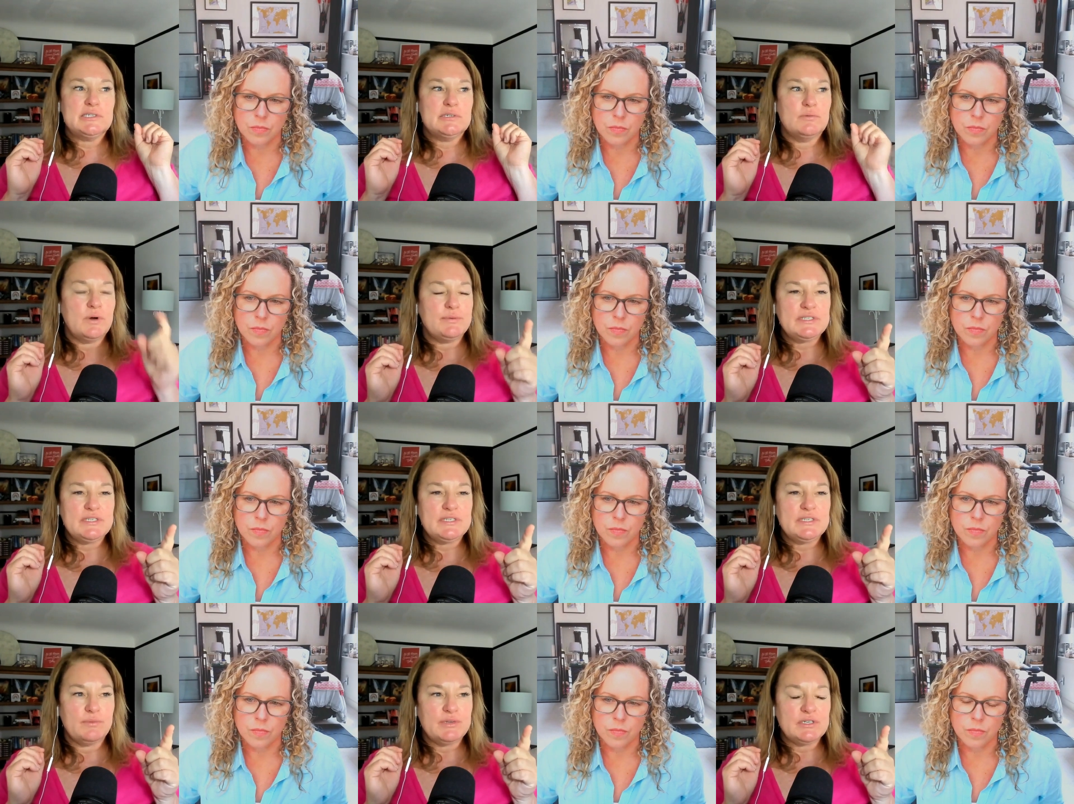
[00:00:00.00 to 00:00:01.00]
Speaker 1: what was the other
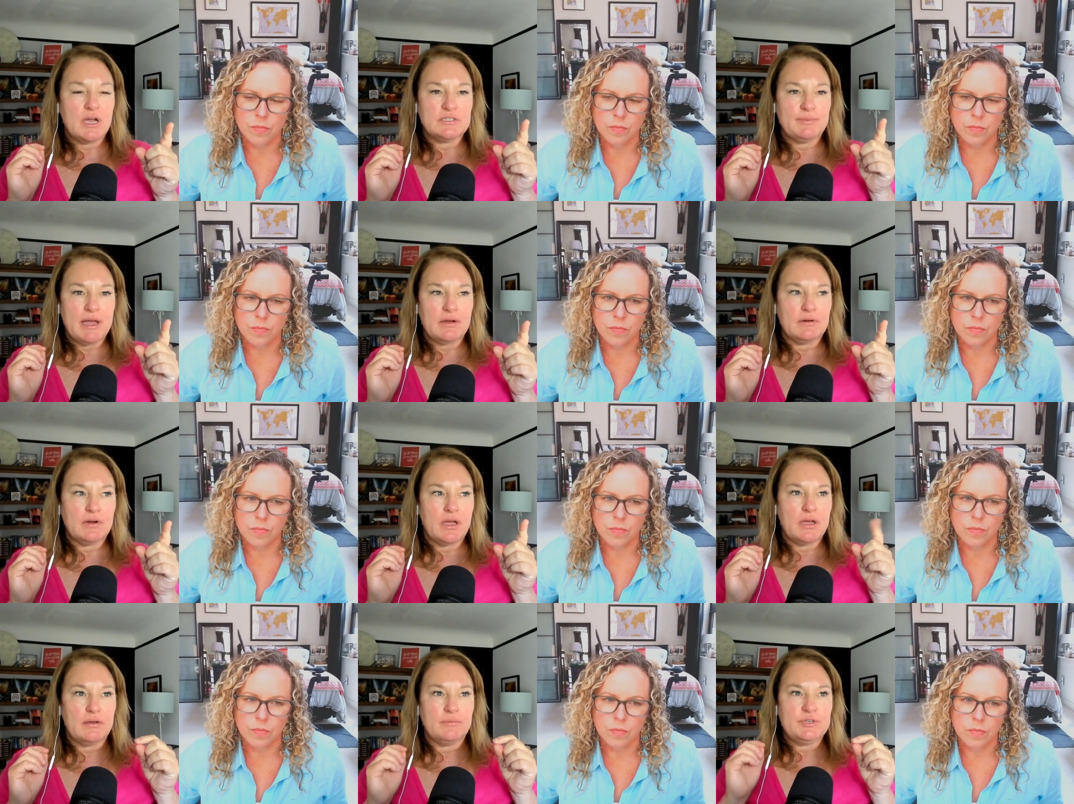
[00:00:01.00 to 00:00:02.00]
one we talked about
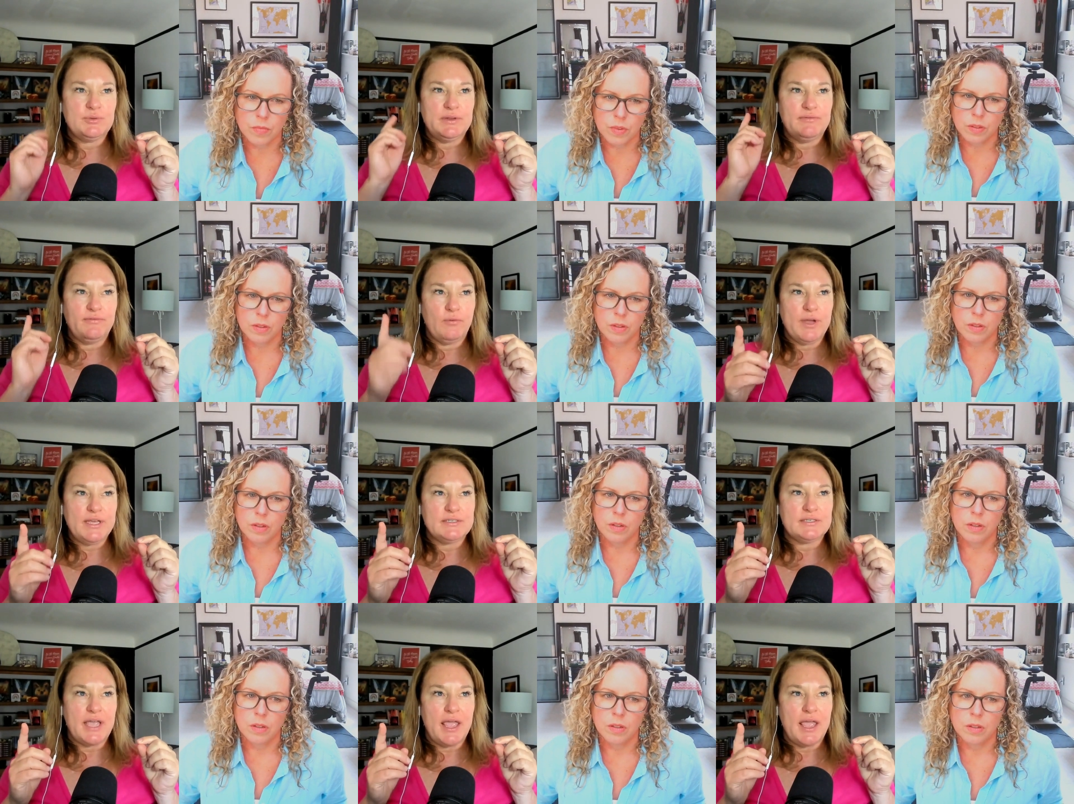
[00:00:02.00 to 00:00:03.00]
uh, between voice
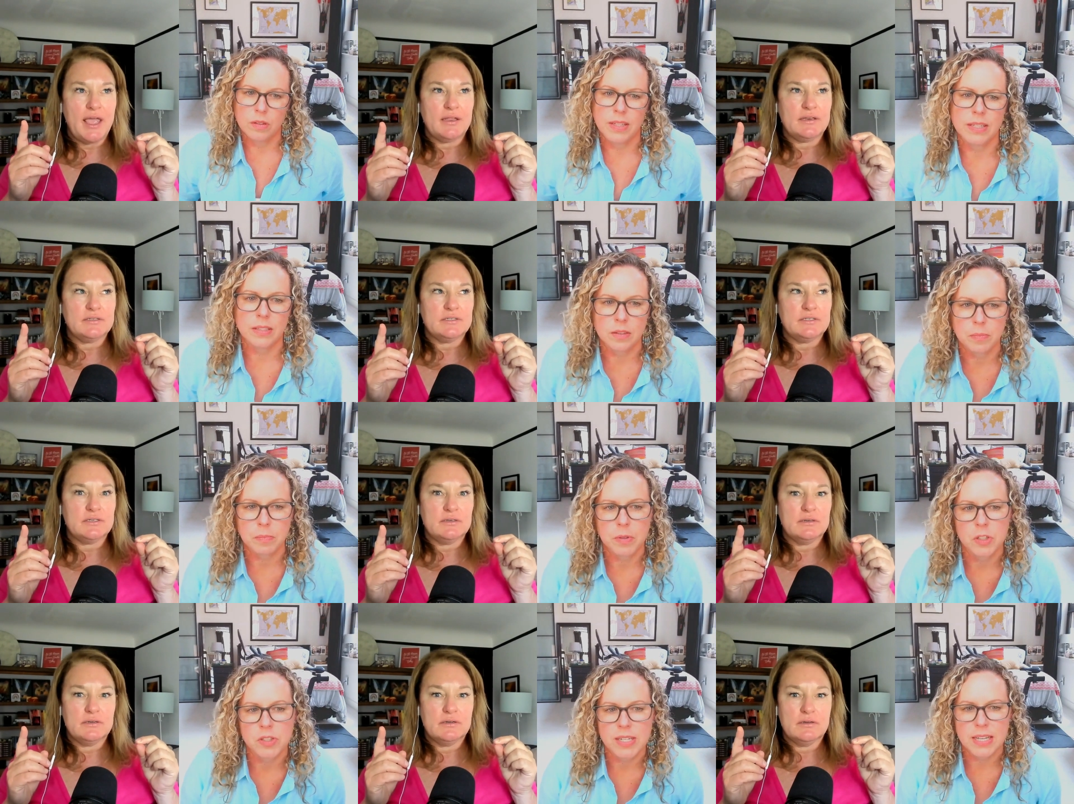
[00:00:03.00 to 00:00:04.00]
and
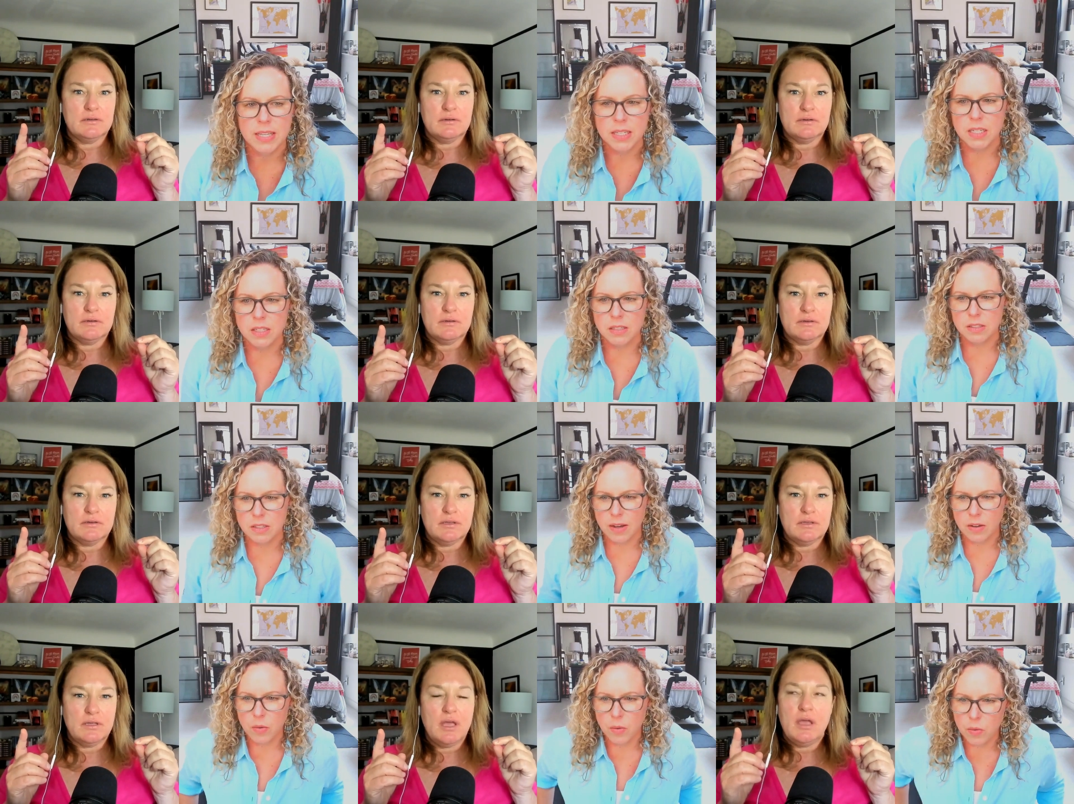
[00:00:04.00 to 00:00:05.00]
Speaker 2: personality,
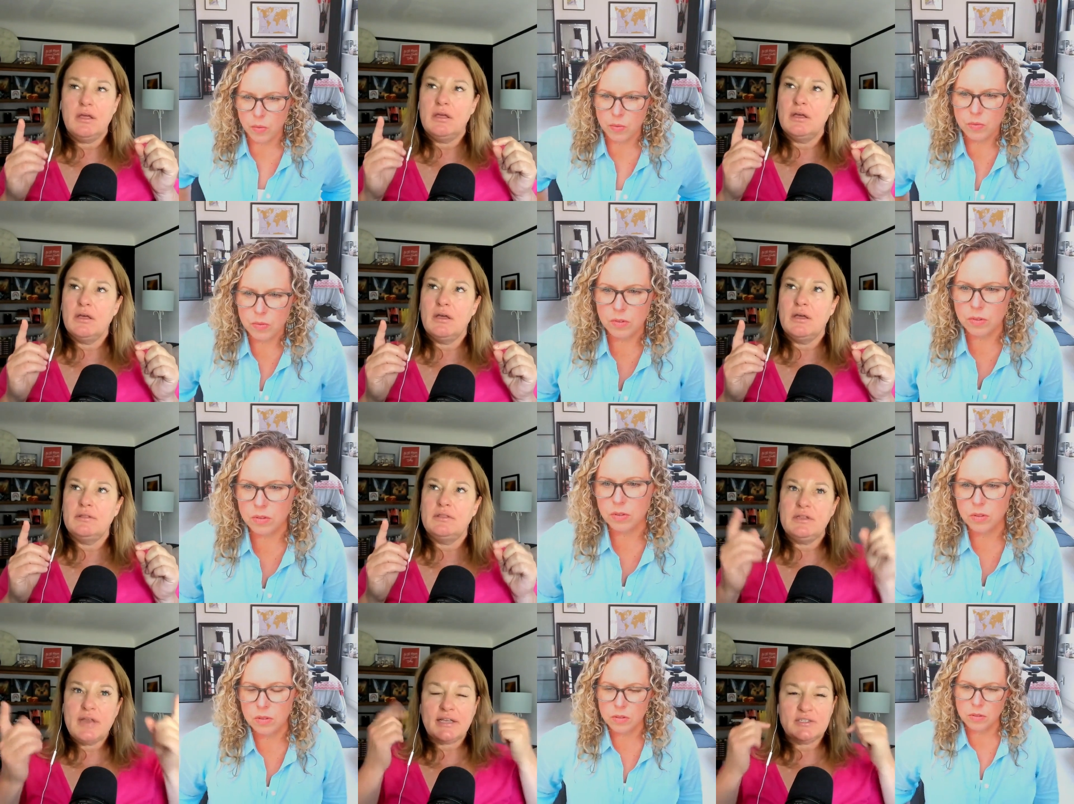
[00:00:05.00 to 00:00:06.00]
tone.
Speaker 1: The
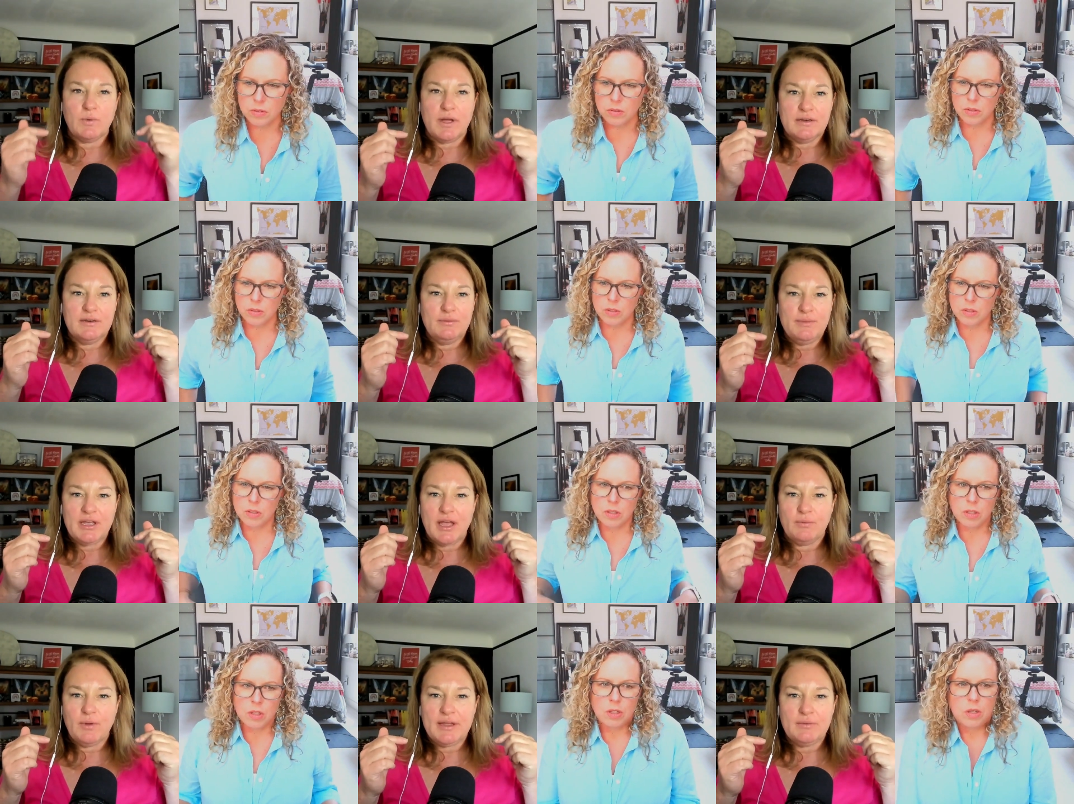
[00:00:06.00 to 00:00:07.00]
next one. Oh my God,
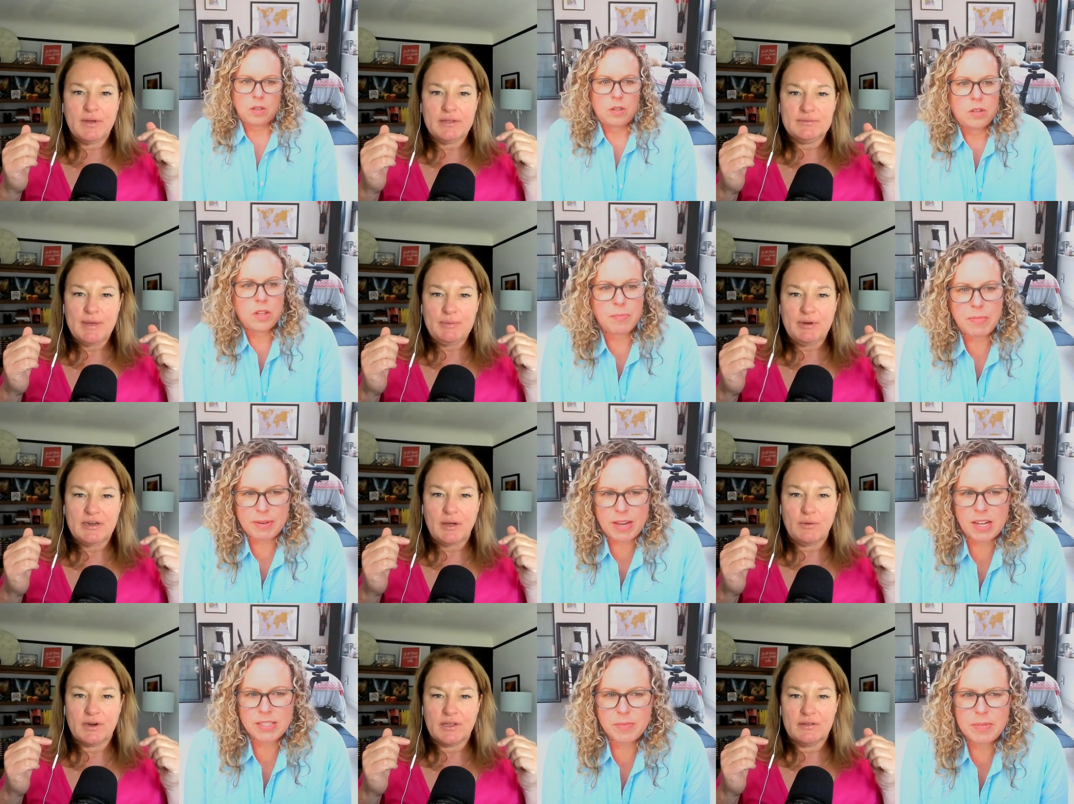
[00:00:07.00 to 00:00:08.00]
why why is my brain not
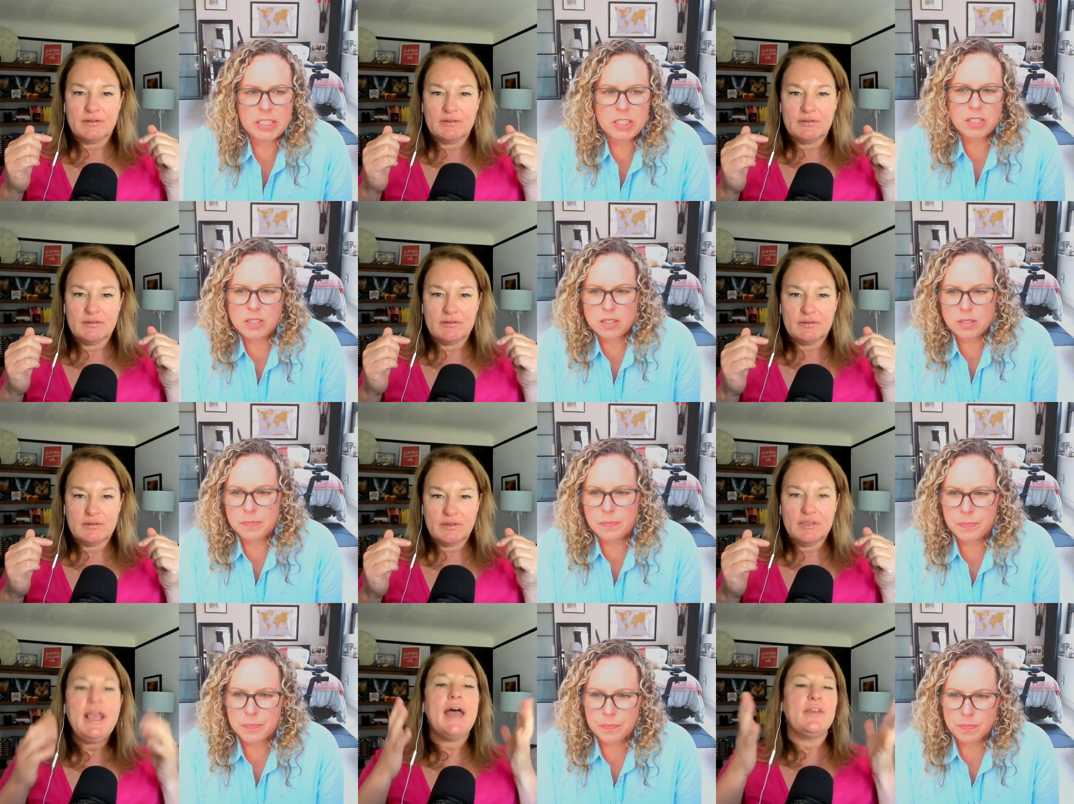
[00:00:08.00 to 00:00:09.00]
working? Content pillars.
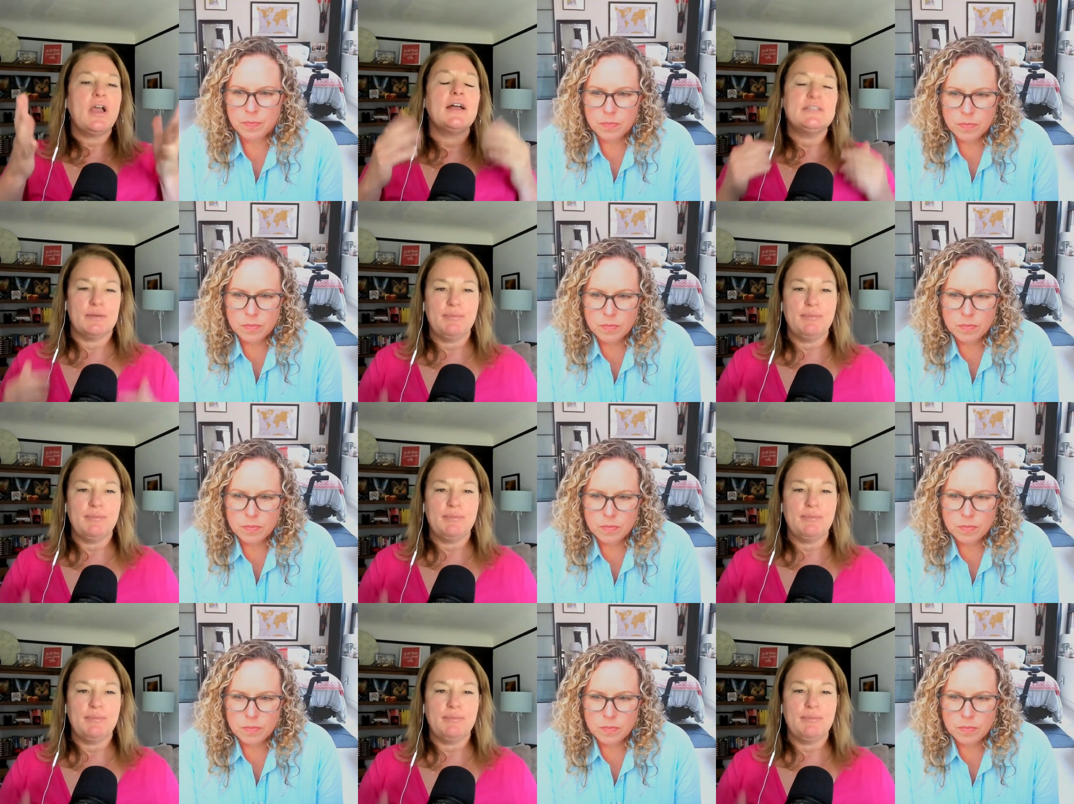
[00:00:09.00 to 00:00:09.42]
Yeah, the content